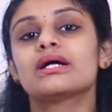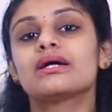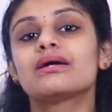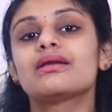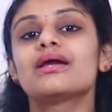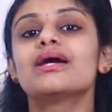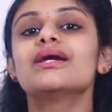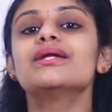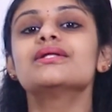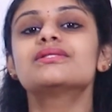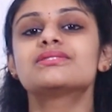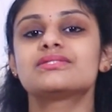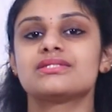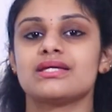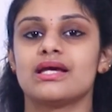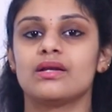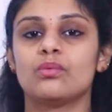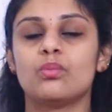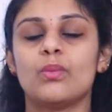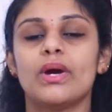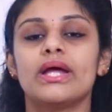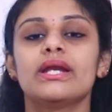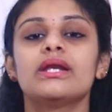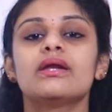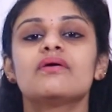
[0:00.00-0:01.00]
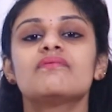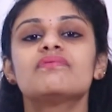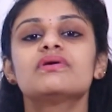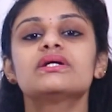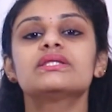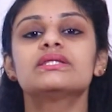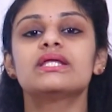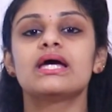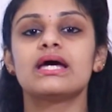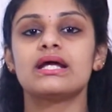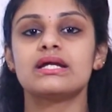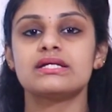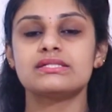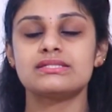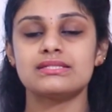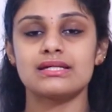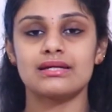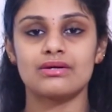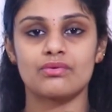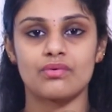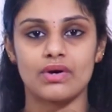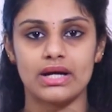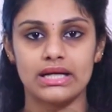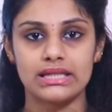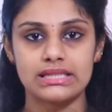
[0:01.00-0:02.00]
credit sale. Whenever there is
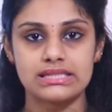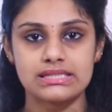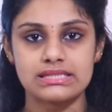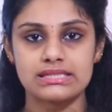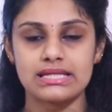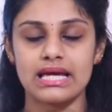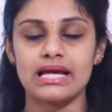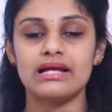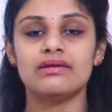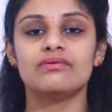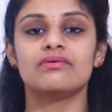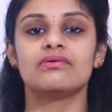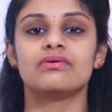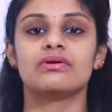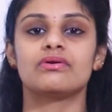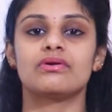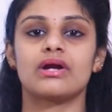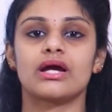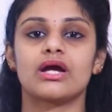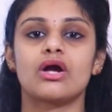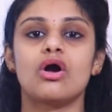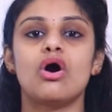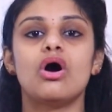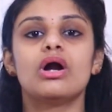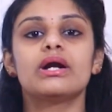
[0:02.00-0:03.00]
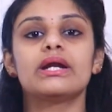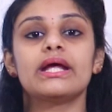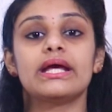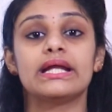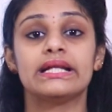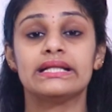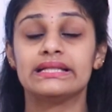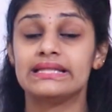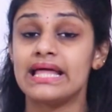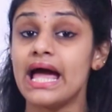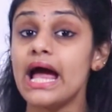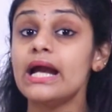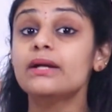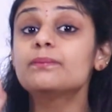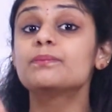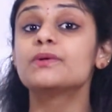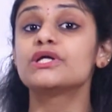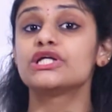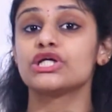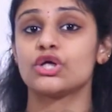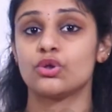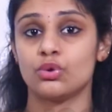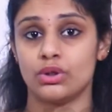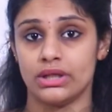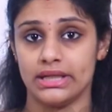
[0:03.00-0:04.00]
a credit sale, you will record in that
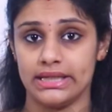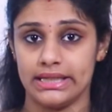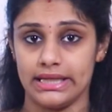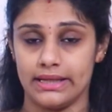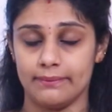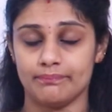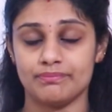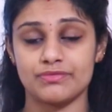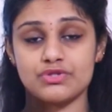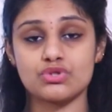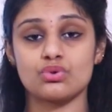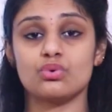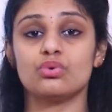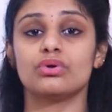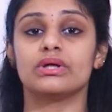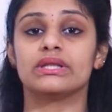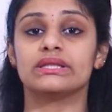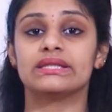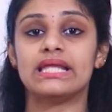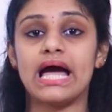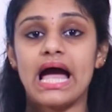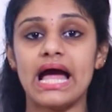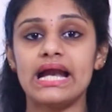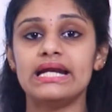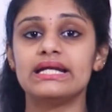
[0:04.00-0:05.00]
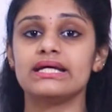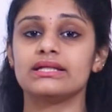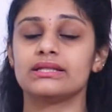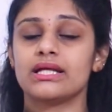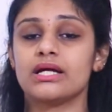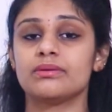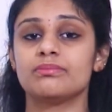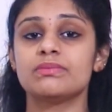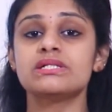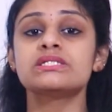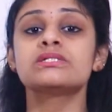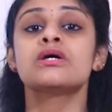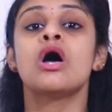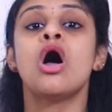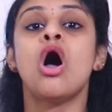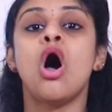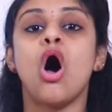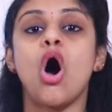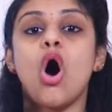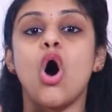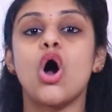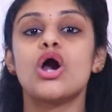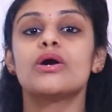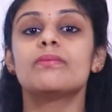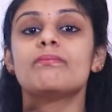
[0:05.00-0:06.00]
particular day. So in that day, that means
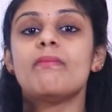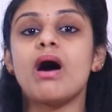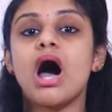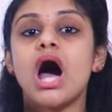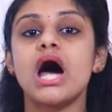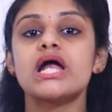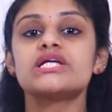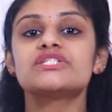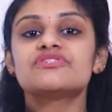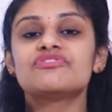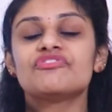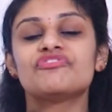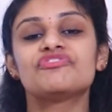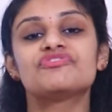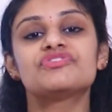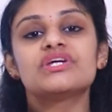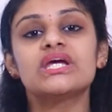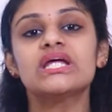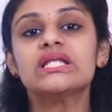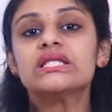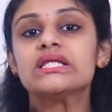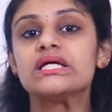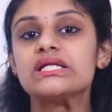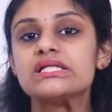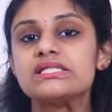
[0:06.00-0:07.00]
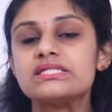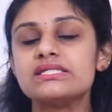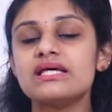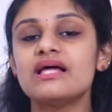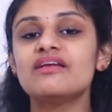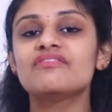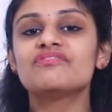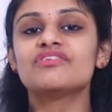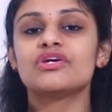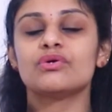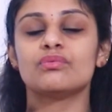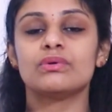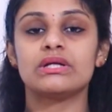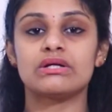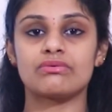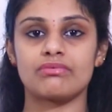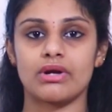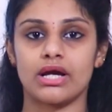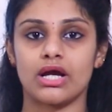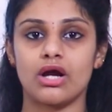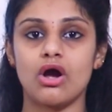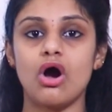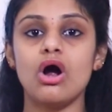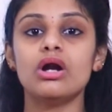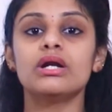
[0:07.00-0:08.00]
on March 15th itself, you will
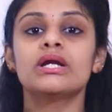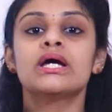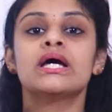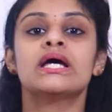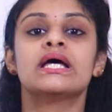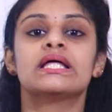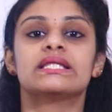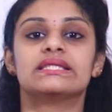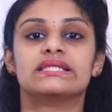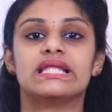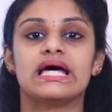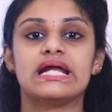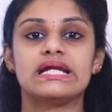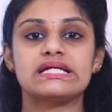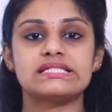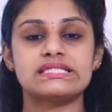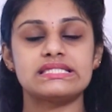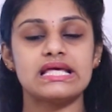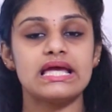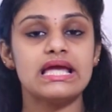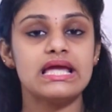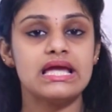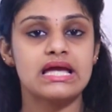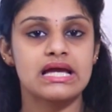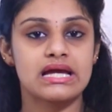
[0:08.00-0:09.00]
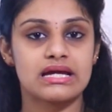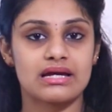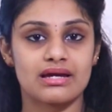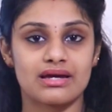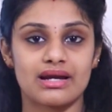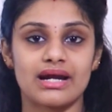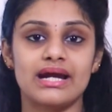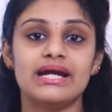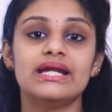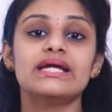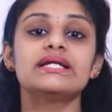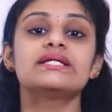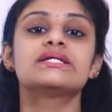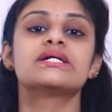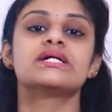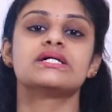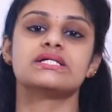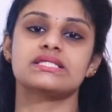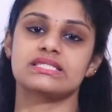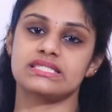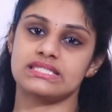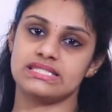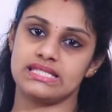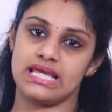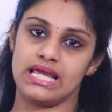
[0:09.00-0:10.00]
record there is a credit
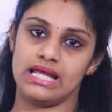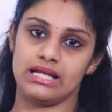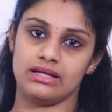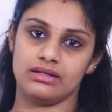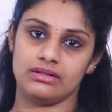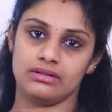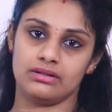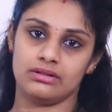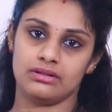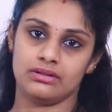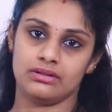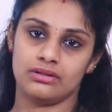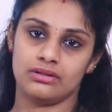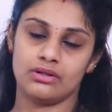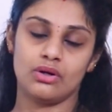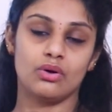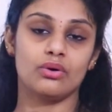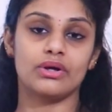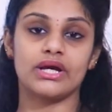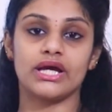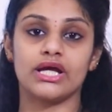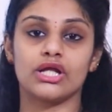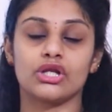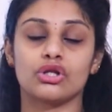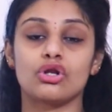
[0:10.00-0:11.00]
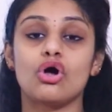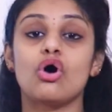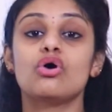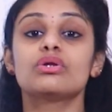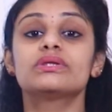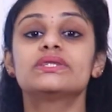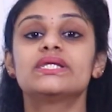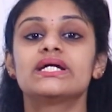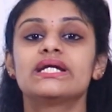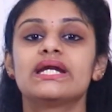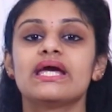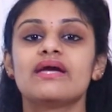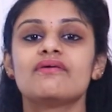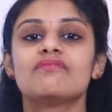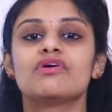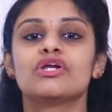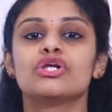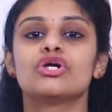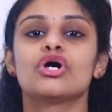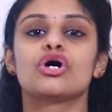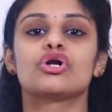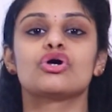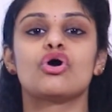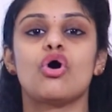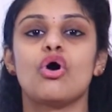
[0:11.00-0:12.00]
sale. Okay, not the day when
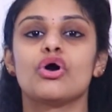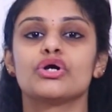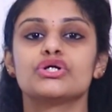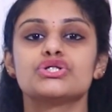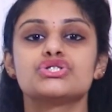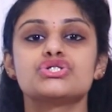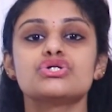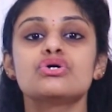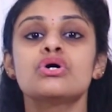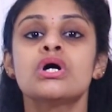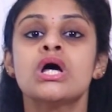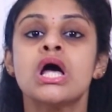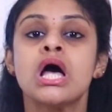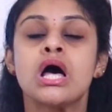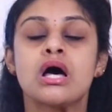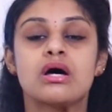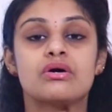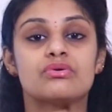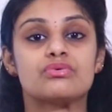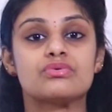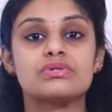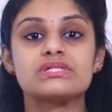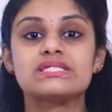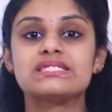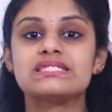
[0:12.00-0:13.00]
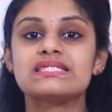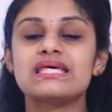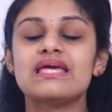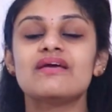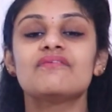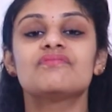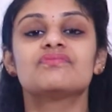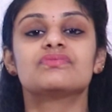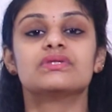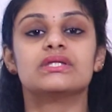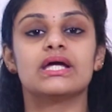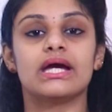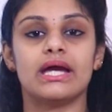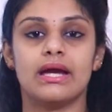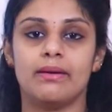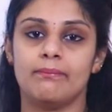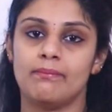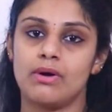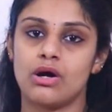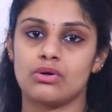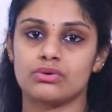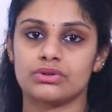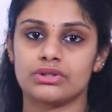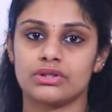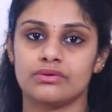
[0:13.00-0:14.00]
you are going to receive the
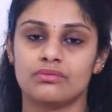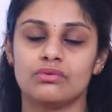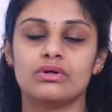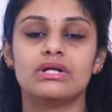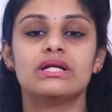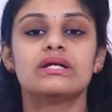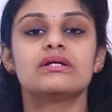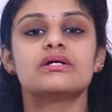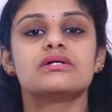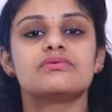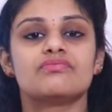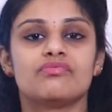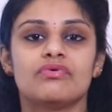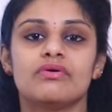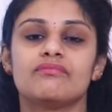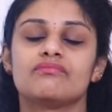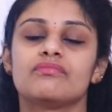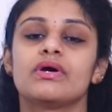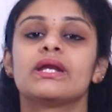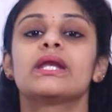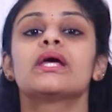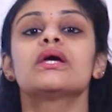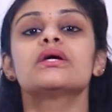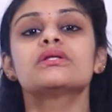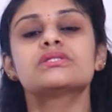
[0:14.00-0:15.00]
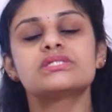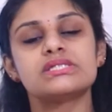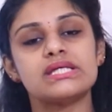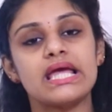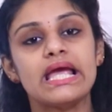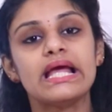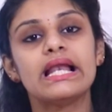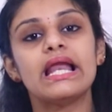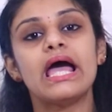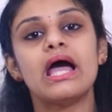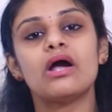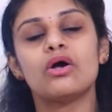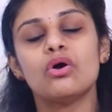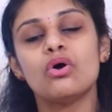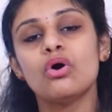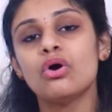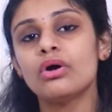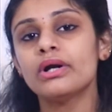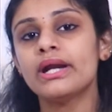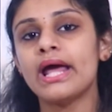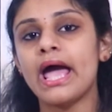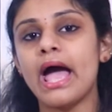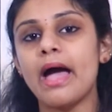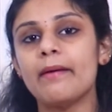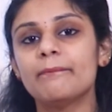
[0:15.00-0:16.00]
amount. When a sale
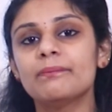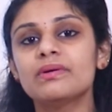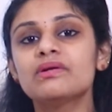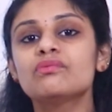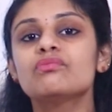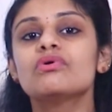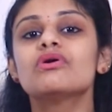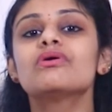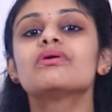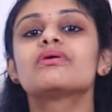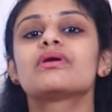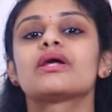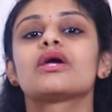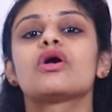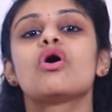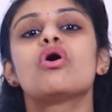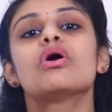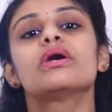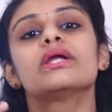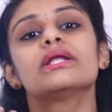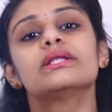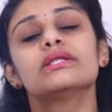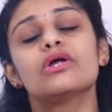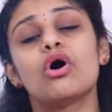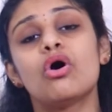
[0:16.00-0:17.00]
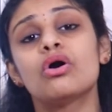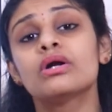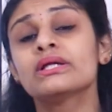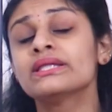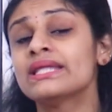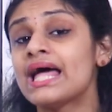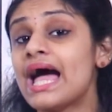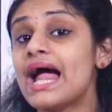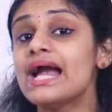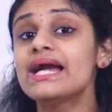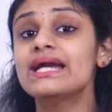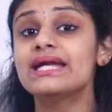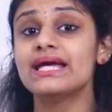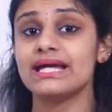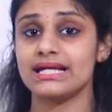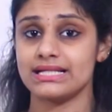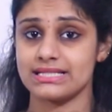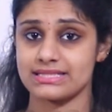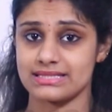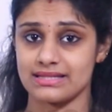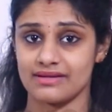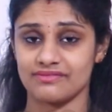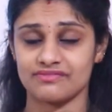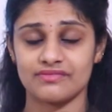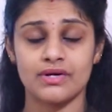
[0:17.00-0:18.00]
happened, we will record on that day
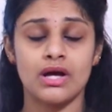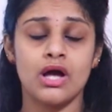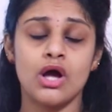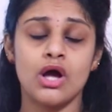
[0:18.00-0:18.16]
itself.